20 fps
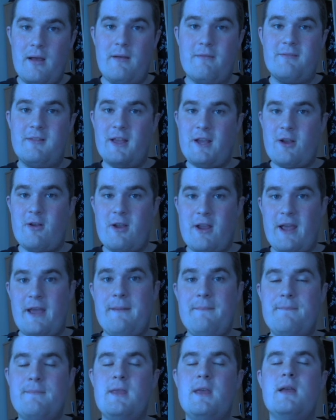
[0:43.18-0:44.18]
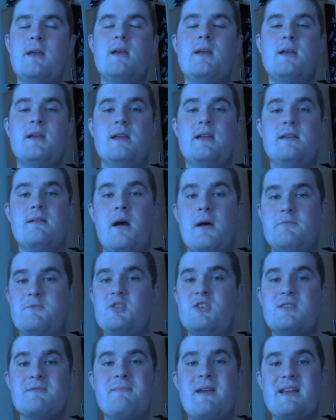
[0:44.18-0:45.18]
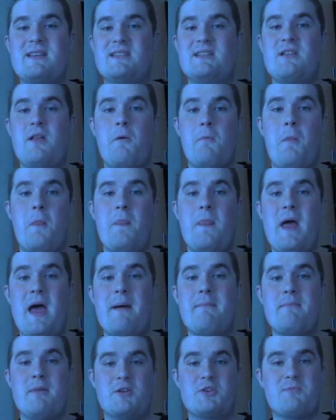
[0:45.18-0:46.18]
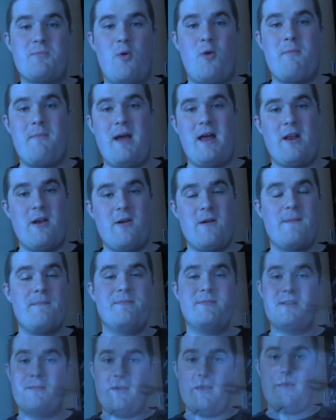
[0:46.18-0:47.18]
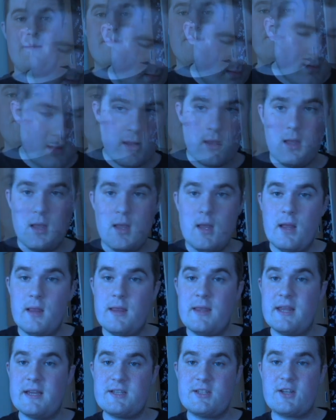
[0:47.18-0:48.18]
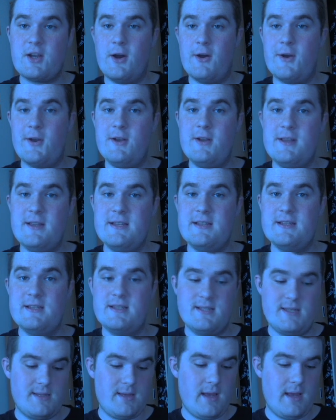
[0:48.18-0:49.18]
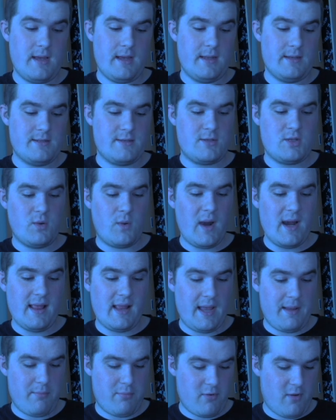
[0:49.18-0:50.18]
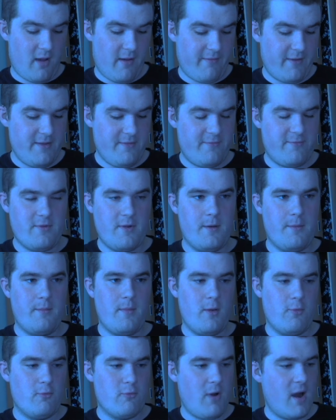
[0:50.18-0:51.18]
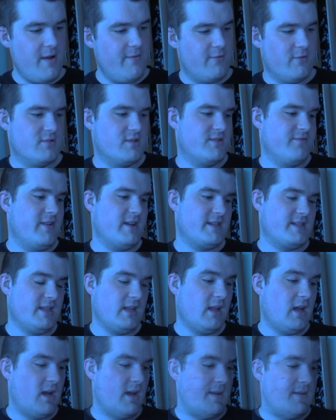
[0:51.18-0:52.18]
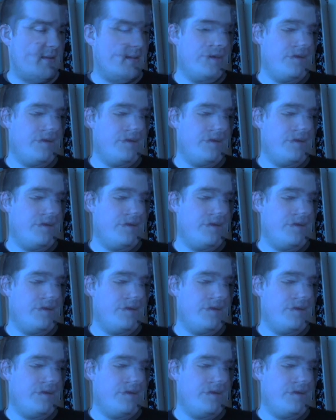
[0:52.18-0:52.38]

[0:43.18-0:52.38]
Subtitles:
flickering it just makes it that much more better to me. The next card is Twilight Prophet from Rivals of Ixalan.